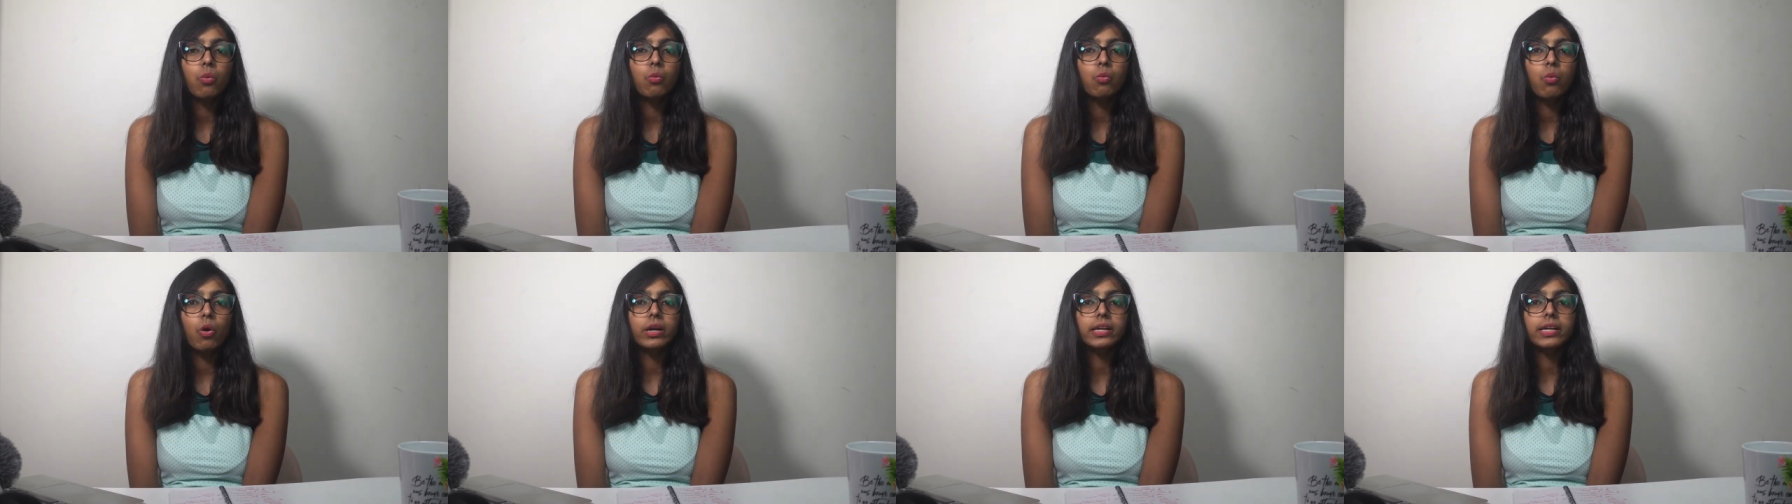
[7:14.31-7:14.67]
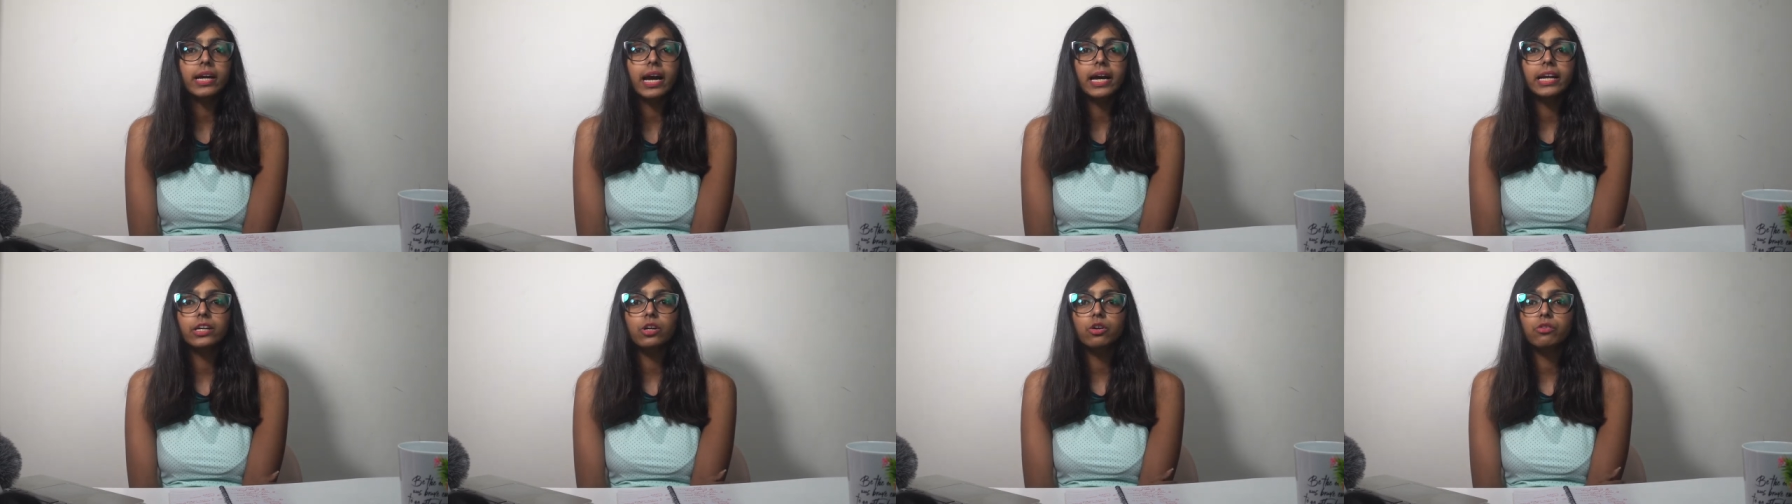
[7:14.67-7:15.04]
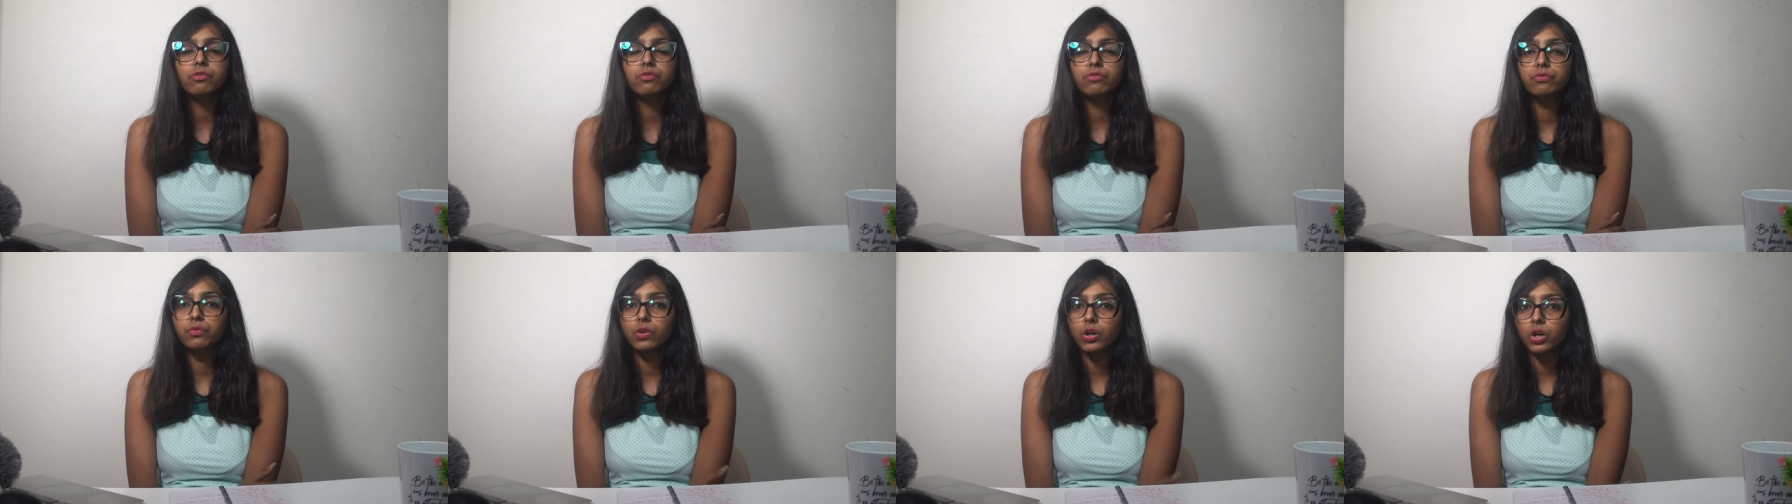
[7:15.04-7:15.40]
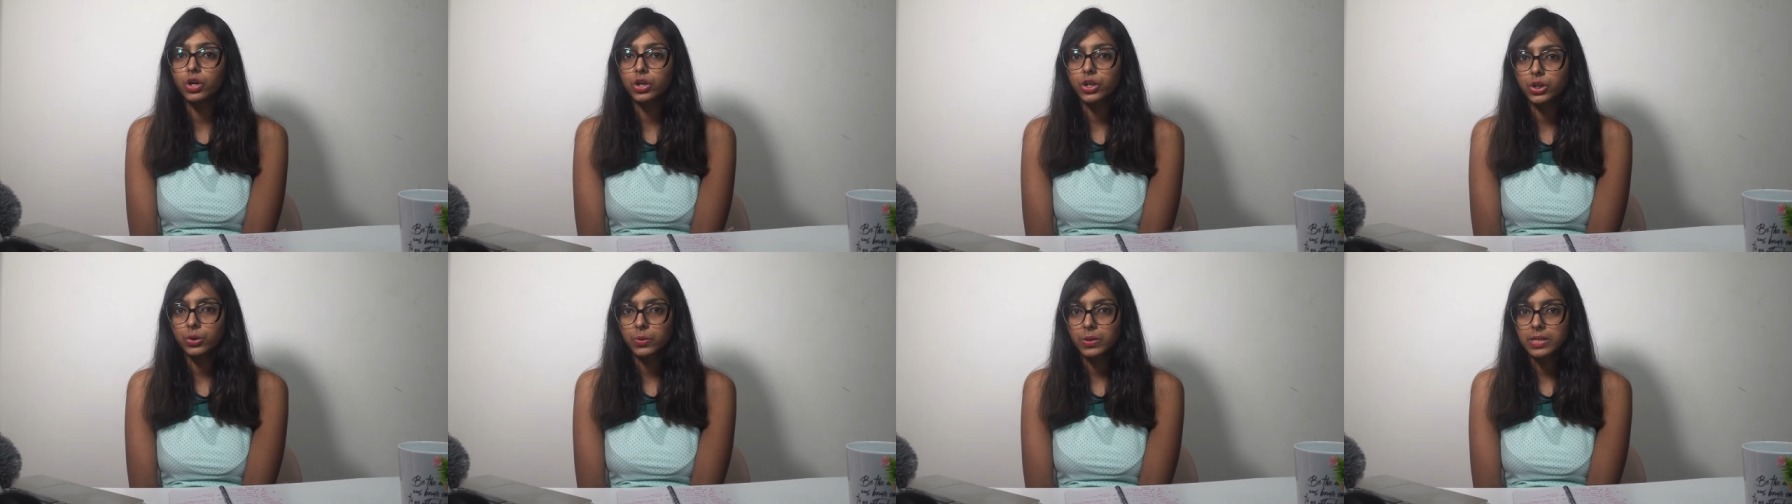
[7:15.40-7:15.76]
what kind of
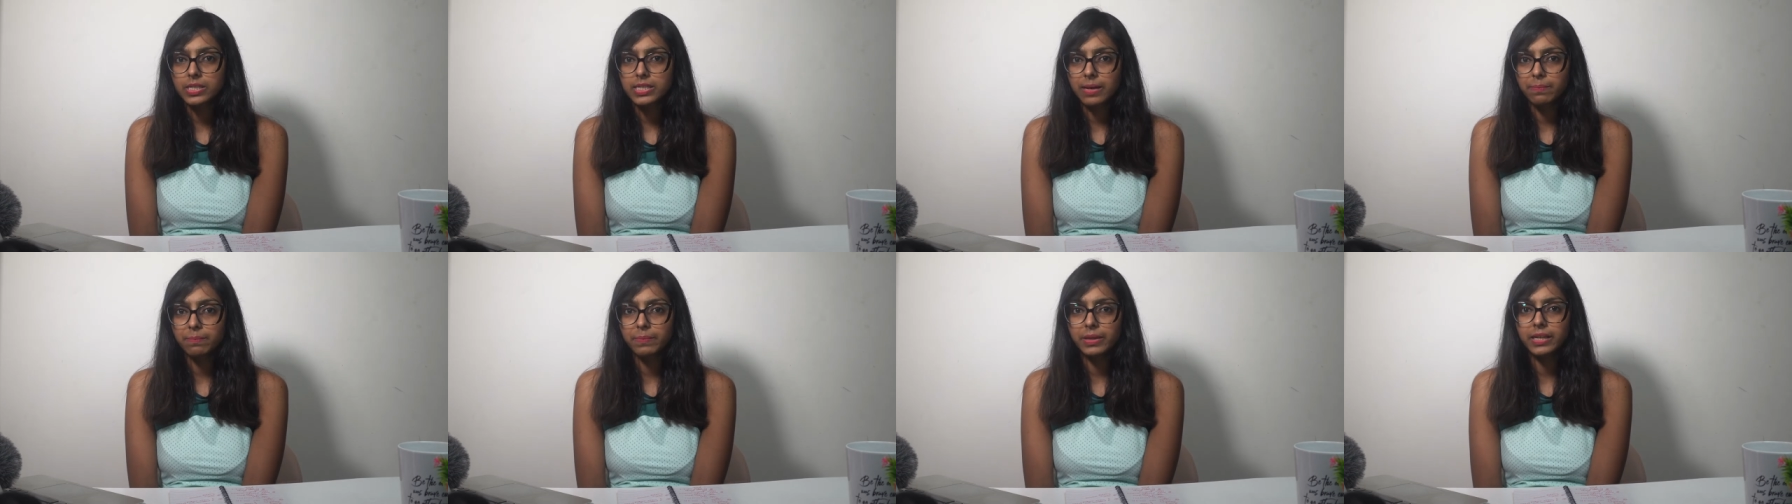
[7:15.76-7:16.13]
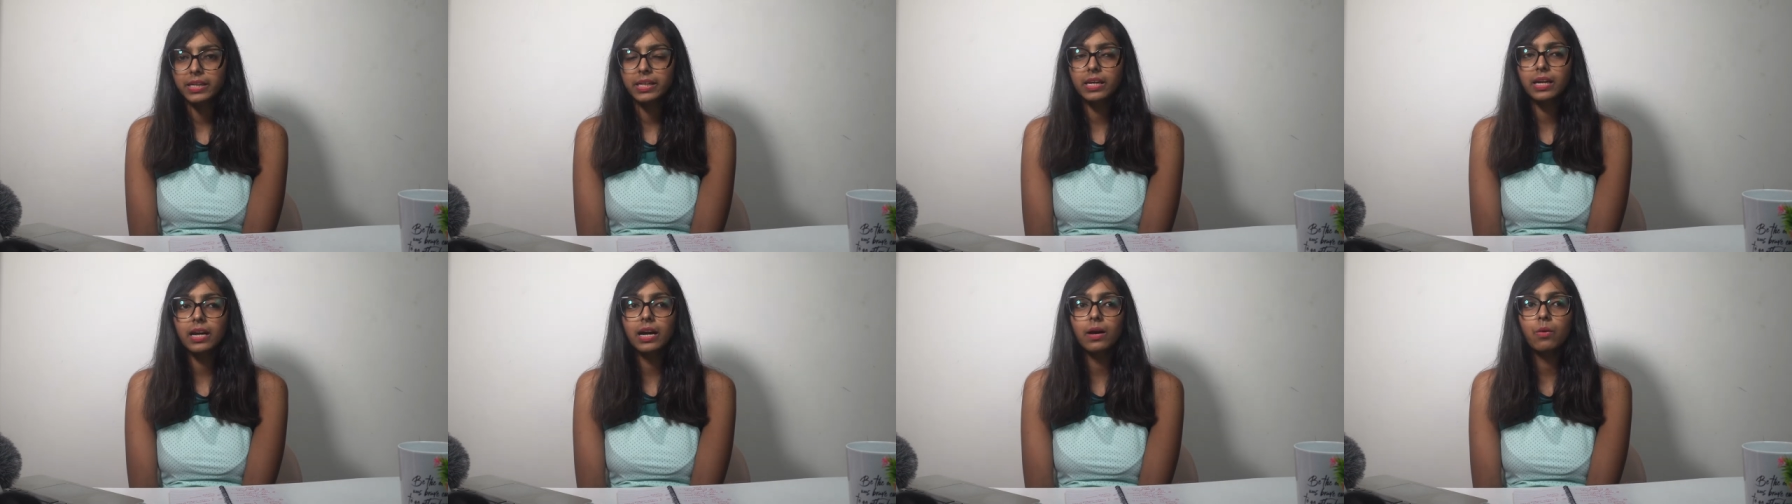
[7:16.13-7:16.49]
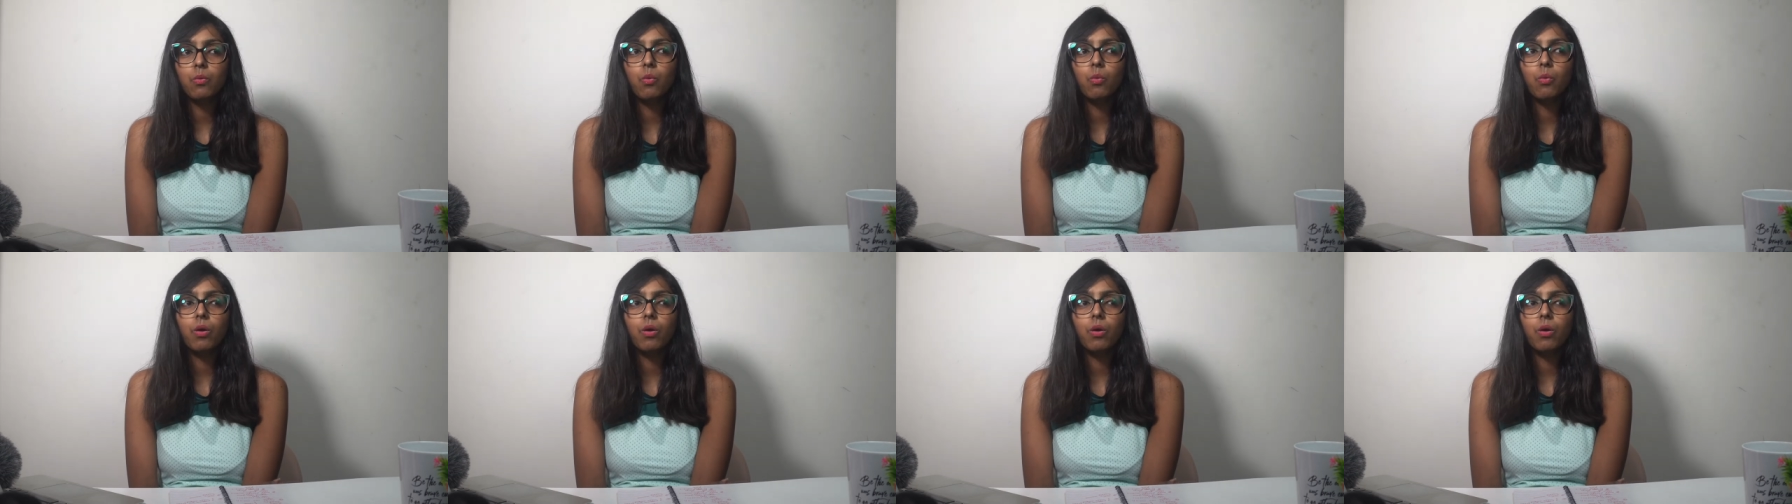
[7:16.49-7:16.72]
work you are submitting,